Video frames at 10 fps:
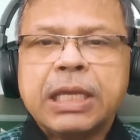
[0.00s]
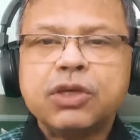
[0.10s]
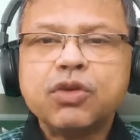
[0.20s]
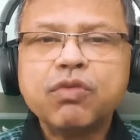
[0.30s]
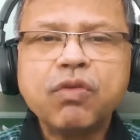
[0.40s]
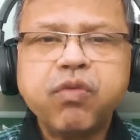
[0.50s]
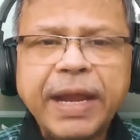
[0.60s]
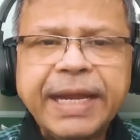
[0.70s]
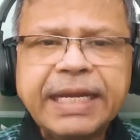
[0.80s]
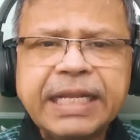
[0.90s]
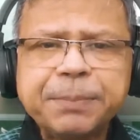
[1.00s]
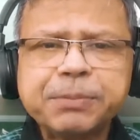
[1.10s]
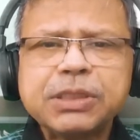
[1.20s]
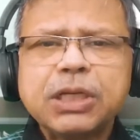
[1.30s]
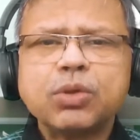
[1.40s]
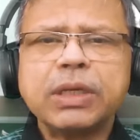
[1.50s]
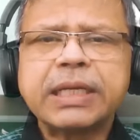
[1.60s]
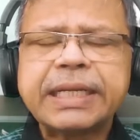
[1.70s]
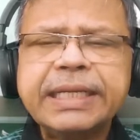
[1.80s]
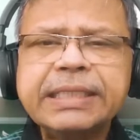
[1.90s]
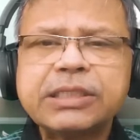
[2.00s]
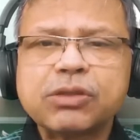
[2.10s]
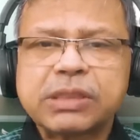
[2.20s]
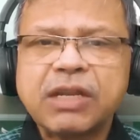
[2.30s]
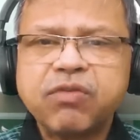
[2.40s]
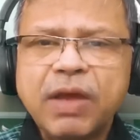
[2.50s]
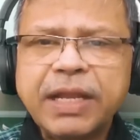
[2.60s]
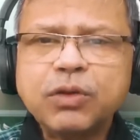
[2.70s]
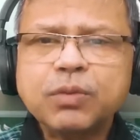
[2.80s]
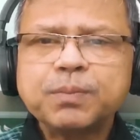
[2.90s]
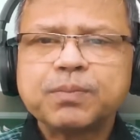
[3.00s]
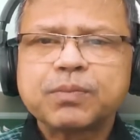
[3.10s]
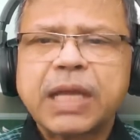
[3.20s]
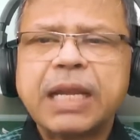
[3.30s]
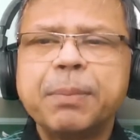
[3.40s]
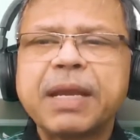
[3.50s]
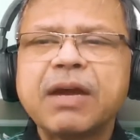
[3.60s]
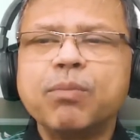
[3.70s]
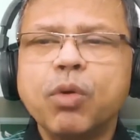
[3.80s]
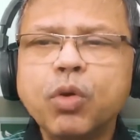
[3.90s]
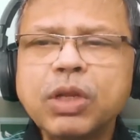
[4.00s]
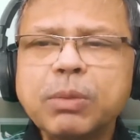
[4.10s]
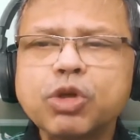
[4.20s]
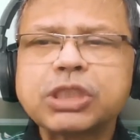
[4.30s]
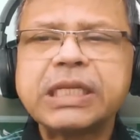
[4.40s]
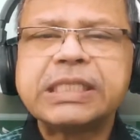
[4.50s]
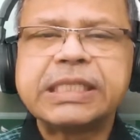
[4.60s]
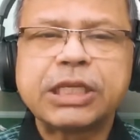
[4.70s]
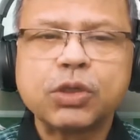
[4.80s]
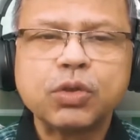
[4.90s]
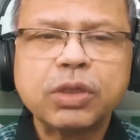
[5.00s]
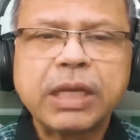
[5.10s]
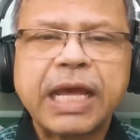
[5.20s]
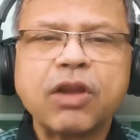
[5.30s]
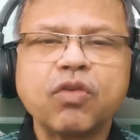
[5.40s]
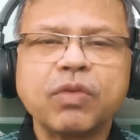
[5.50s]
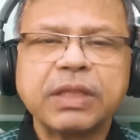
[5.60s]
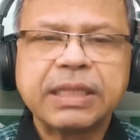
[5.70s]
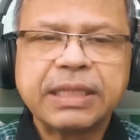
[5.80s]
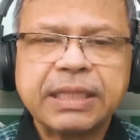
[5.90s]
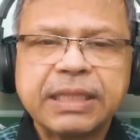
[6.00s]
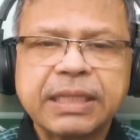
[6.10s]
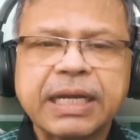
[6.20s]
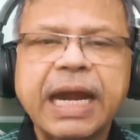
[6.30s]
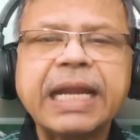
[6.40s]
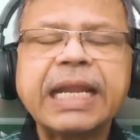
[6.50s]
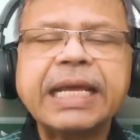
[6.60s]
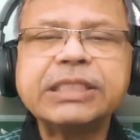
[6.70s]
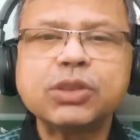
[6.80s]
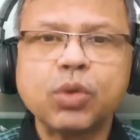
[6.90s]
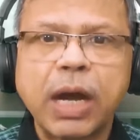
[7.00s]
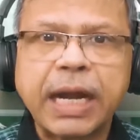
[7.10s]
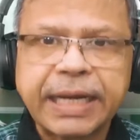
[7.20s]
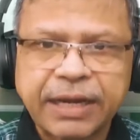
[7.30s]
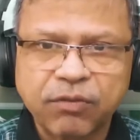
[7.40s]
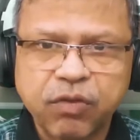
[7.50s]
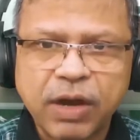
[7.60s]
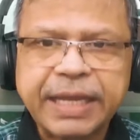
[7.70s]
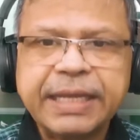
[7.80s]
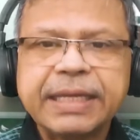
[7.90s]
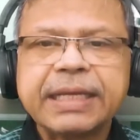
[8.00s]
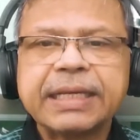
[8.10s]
You will find tips to increase your self-value and become more emotionally secured, along with the guidelines to identify,